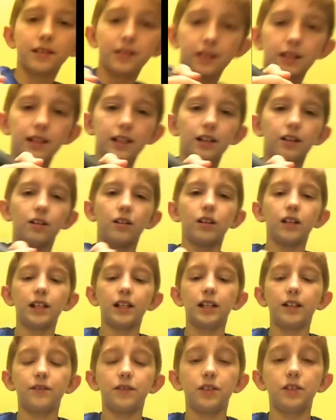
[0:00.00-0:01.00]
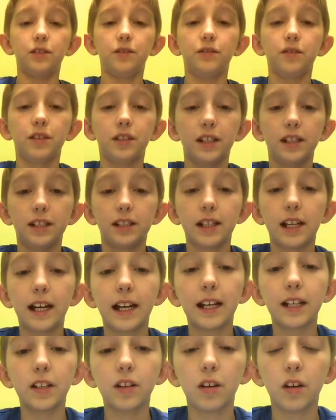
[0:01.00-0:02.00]
Now all I have to do for this, I
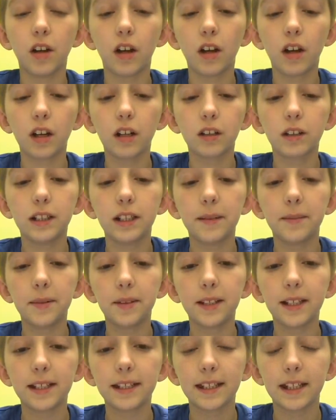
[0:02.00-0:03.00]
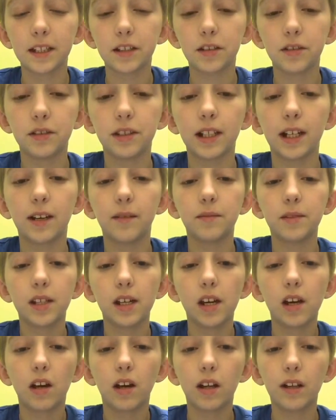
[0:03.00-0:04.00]
had to double click that 2 times.
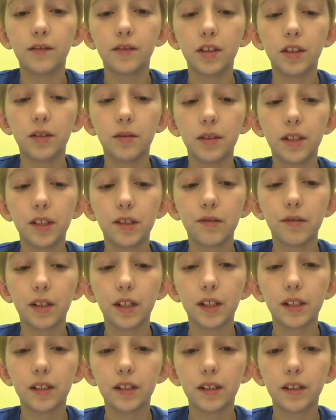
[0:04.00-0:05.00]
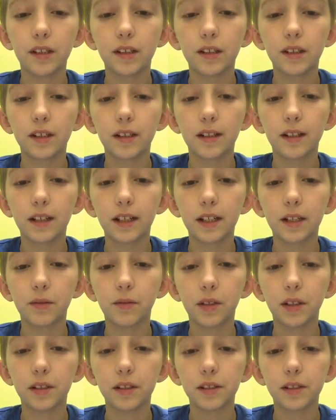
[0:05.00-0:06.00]
All I have to do with this one is click it
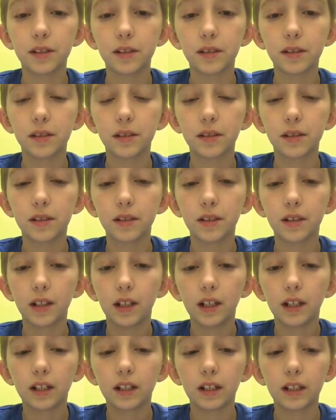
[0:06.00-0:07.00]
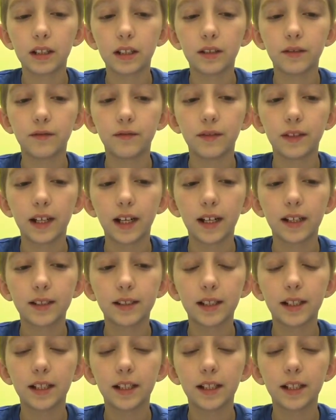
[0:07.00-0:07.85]
once. Click the fast.